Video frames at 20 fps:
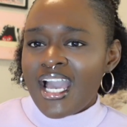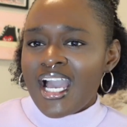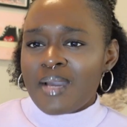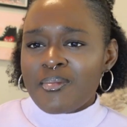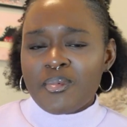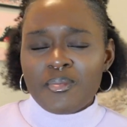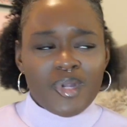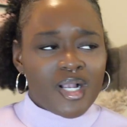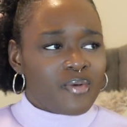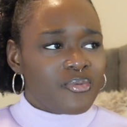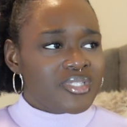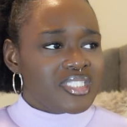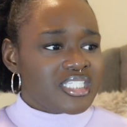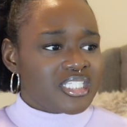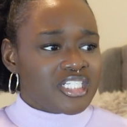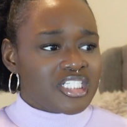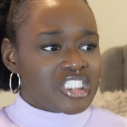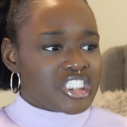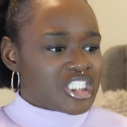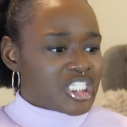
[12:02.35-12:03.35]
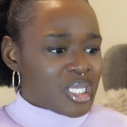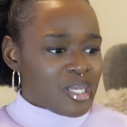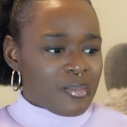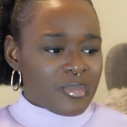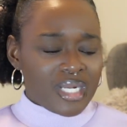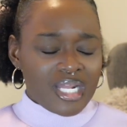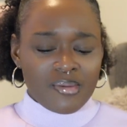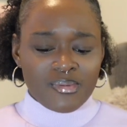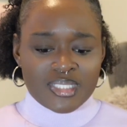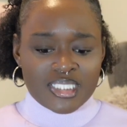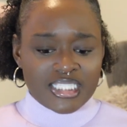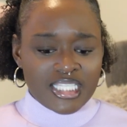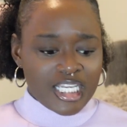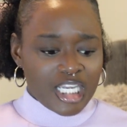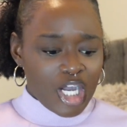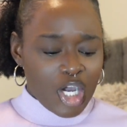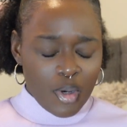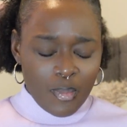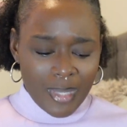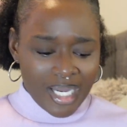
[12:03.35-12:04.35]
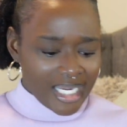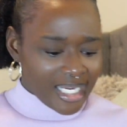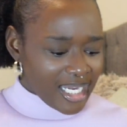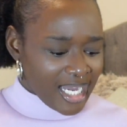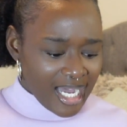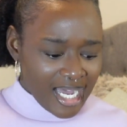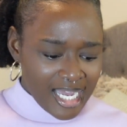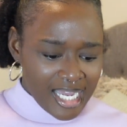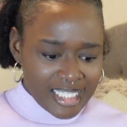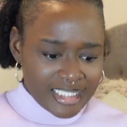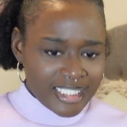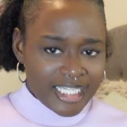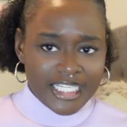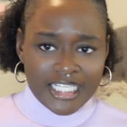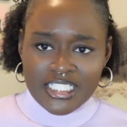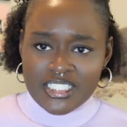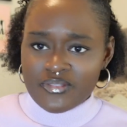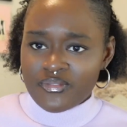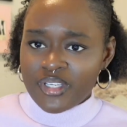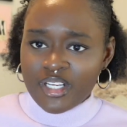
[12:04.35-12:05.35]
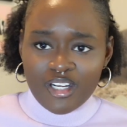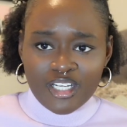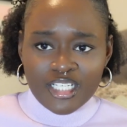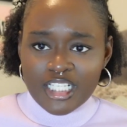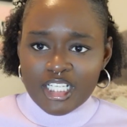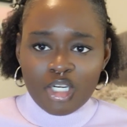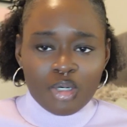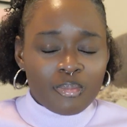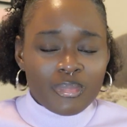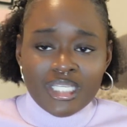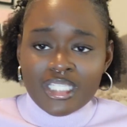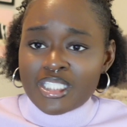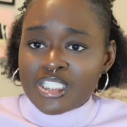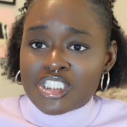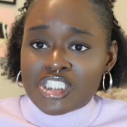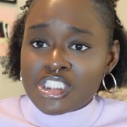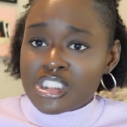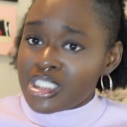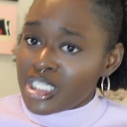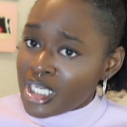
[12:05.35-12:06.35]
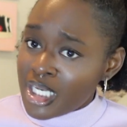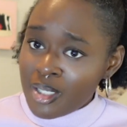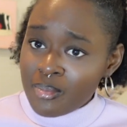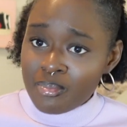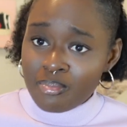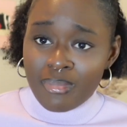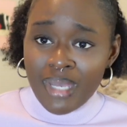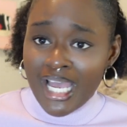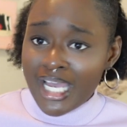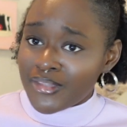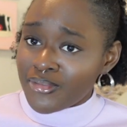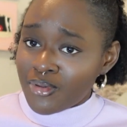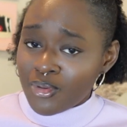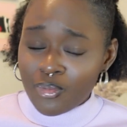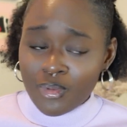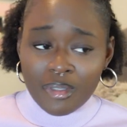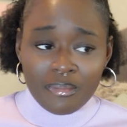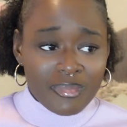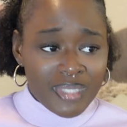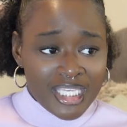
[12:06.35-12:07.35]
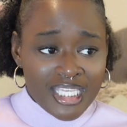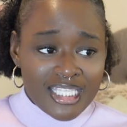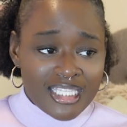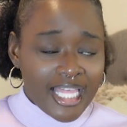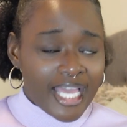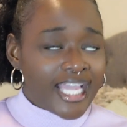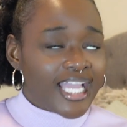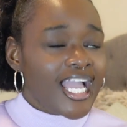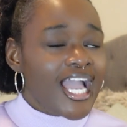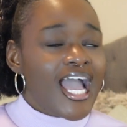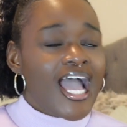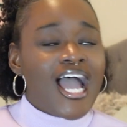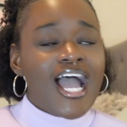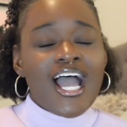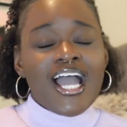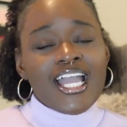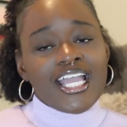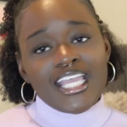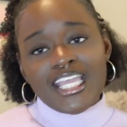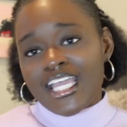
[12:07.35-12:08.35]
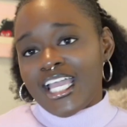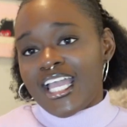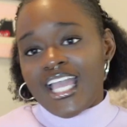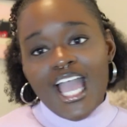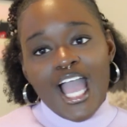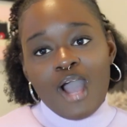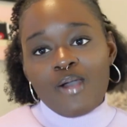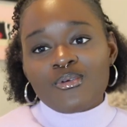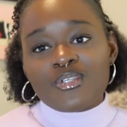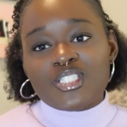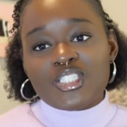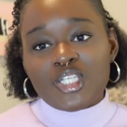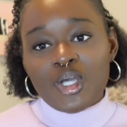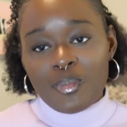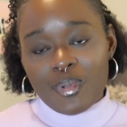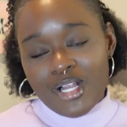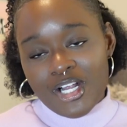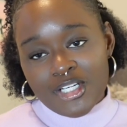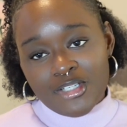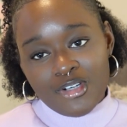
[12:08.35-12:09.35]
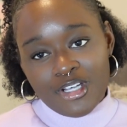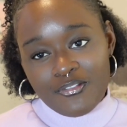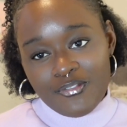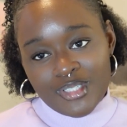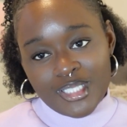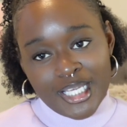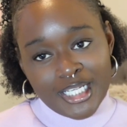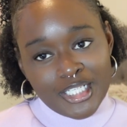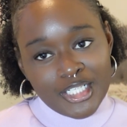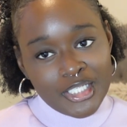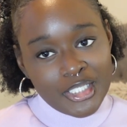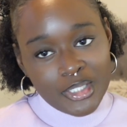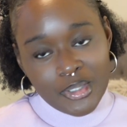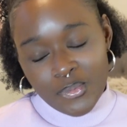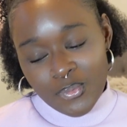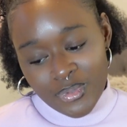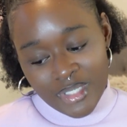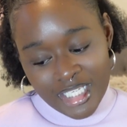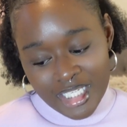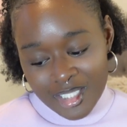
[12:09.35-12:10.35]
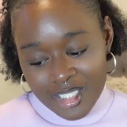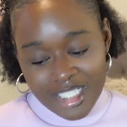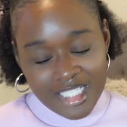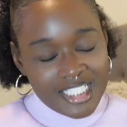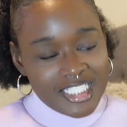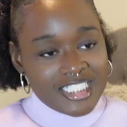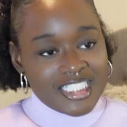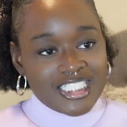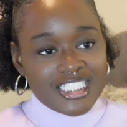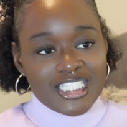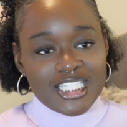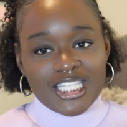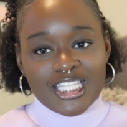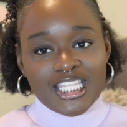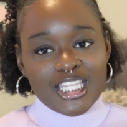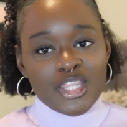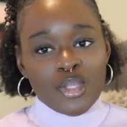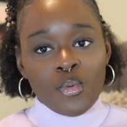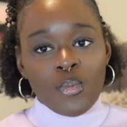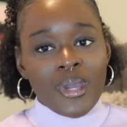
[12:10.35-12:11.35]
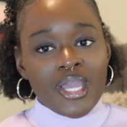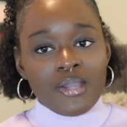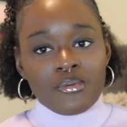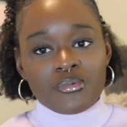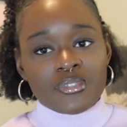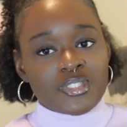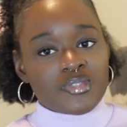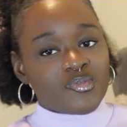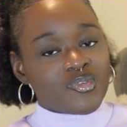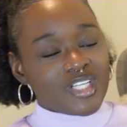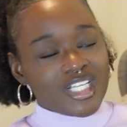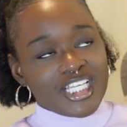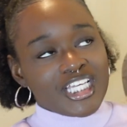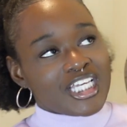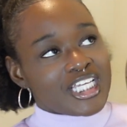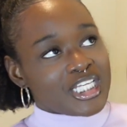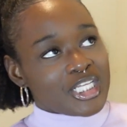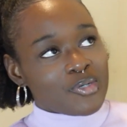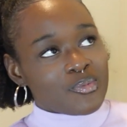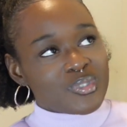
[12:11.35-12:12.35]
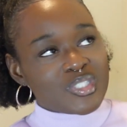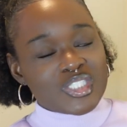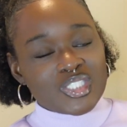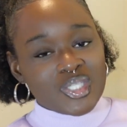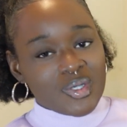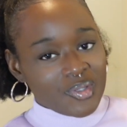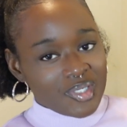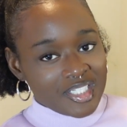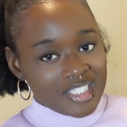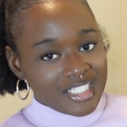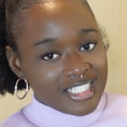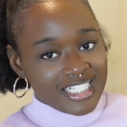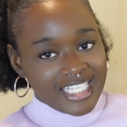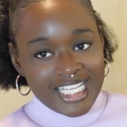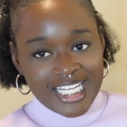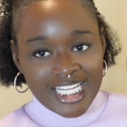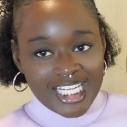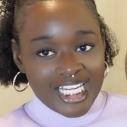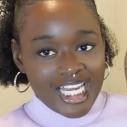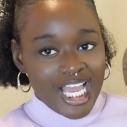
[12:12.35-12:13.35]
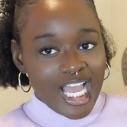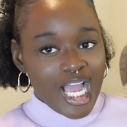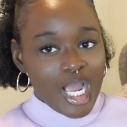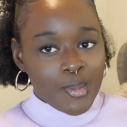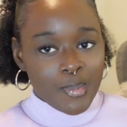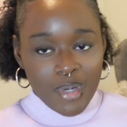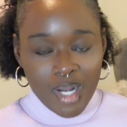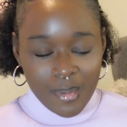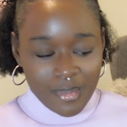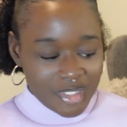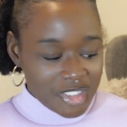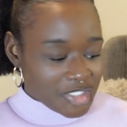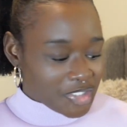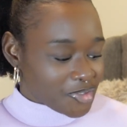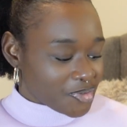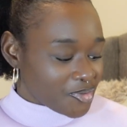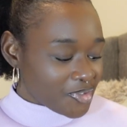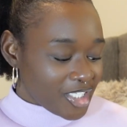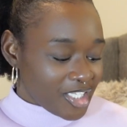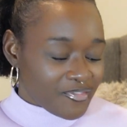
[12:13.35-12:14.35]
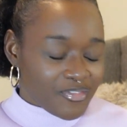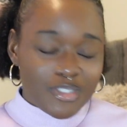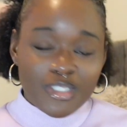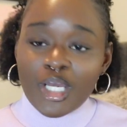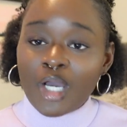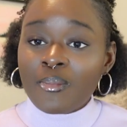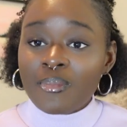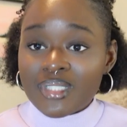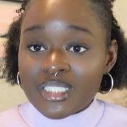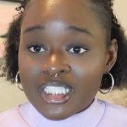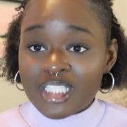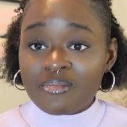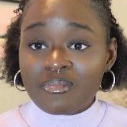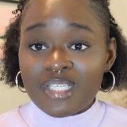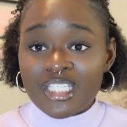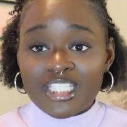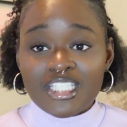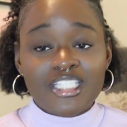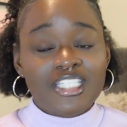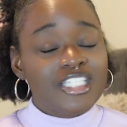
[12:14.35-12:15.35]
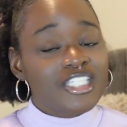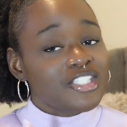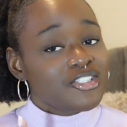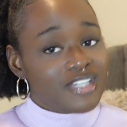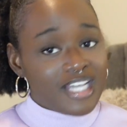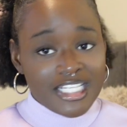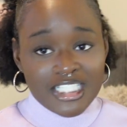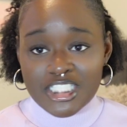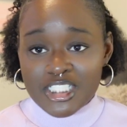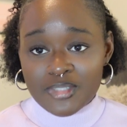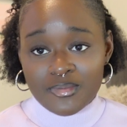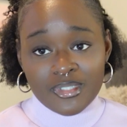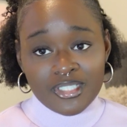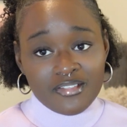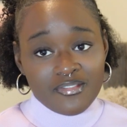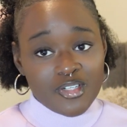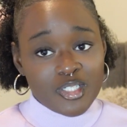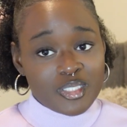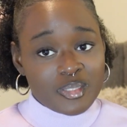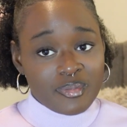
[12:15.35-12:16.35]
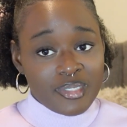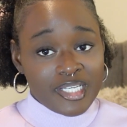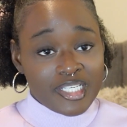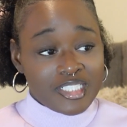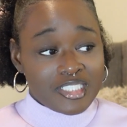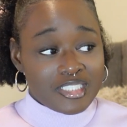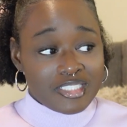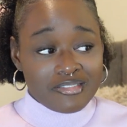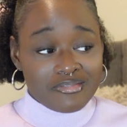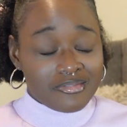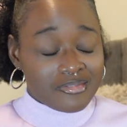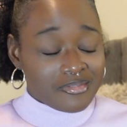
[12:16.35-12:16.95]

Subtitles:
I remember I went to the gym and I was like, oh my God, like is Verity gonna be in this gym bathroom with me? Like, I was so paranoid for like a good week because the way it was written, it was so good. And I promise you, if you don't believe me, you gotta just read the first page.